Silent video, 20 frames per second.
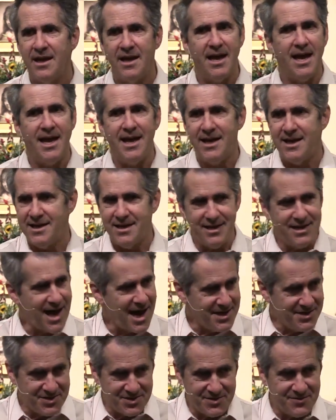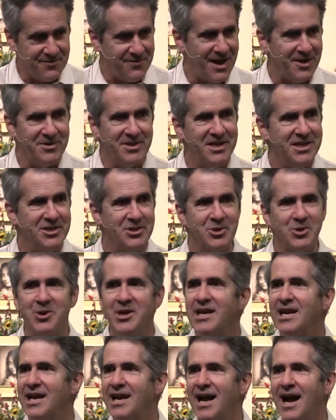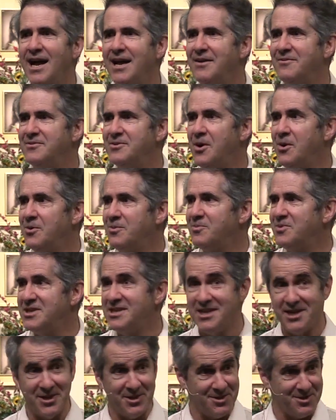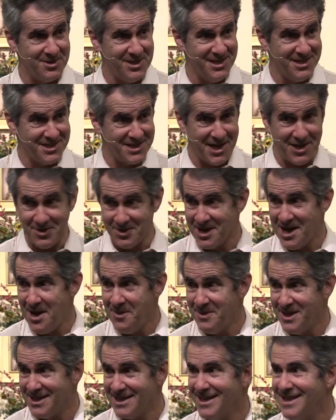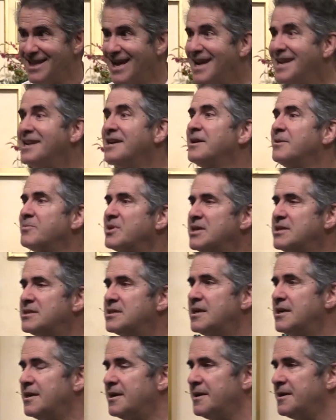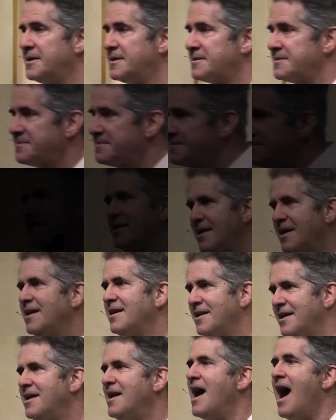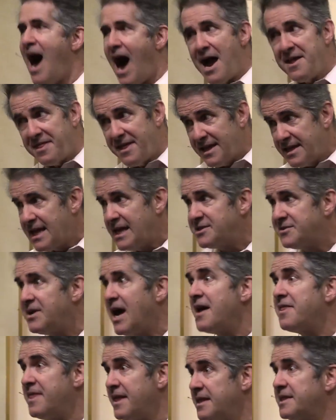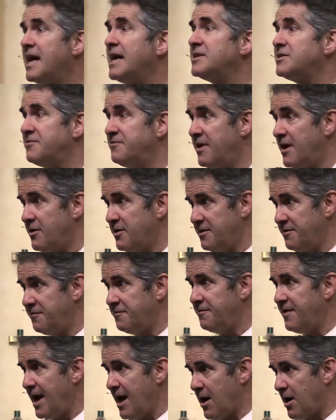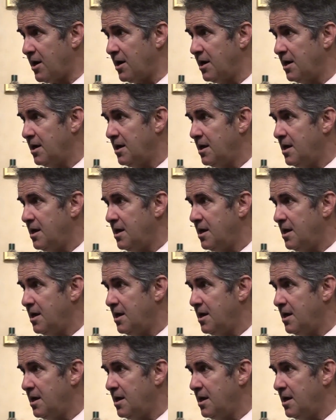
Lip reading: And I just found it intriguing. I have no particular insight or comment on that. Please. I think that's very fair.